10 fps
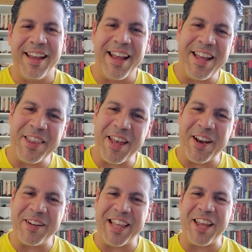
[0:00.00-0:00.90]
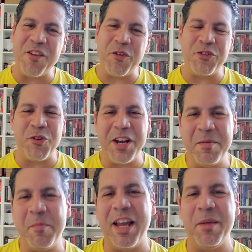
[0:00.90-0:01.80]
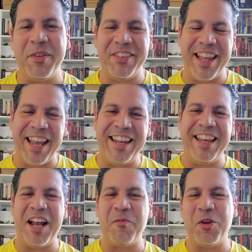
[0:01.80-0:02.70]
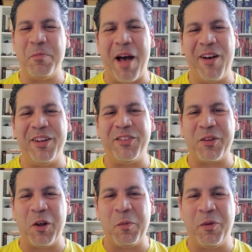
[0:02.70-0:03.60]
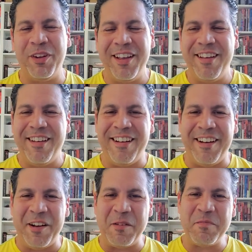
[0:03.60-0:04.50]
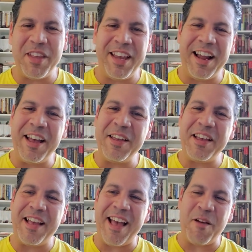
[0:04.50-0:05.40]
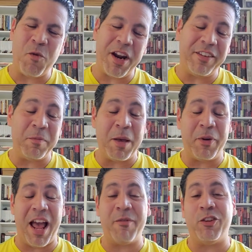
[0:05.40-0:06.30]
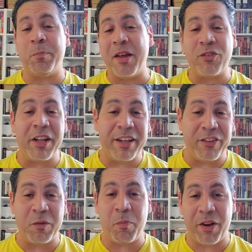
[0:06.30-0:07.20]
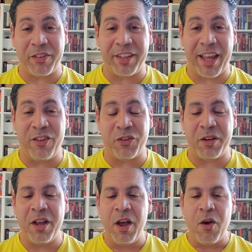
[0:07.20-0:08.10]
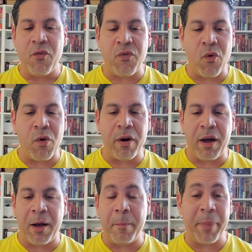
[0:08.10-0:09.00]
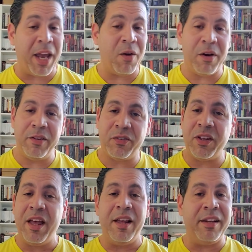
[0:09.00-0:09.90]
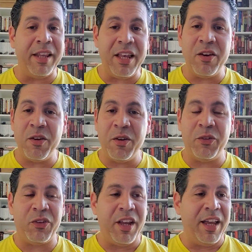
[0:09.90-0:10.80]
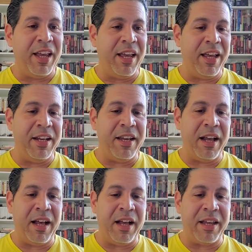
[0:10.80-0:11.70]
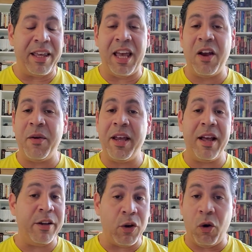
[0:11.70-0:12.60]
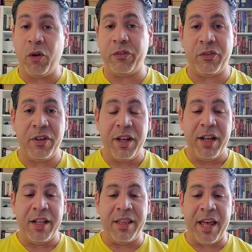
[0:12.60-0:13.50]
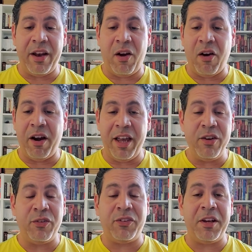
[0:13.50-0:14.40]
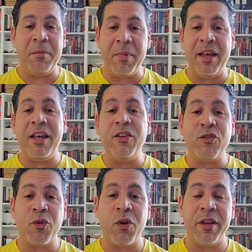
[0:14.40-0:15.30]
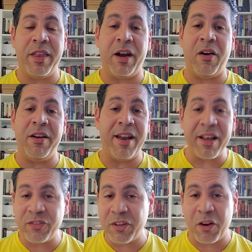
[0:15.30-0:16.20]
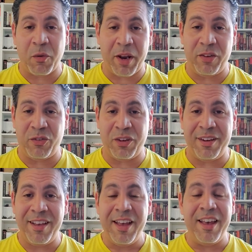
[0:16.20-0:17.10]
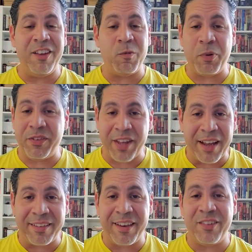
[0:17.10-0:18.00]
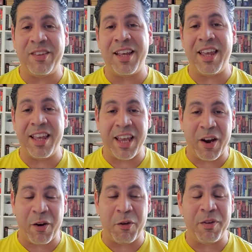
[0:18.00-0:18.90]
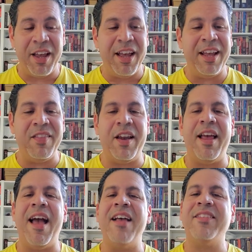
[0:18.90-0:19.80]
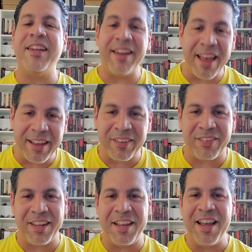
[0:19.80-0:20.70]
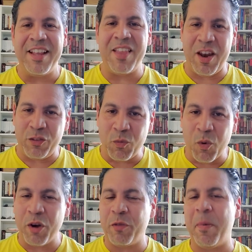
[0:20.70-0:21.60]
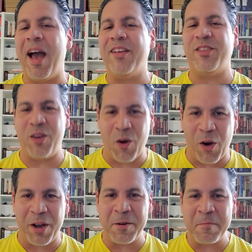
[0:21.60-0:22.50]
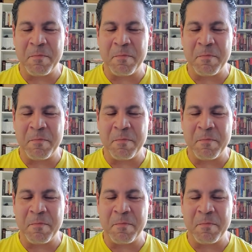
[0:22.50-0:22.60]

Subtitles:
Hey there, thank you for joining me. My name is Danny and I'm with Boundless Global. And I have wanted to be able to have a special edition presentation for parents, leaders, and caring adults that are interested in making sure that our next generation is protected, is taken care of, and that has a legacy that is worth passing on.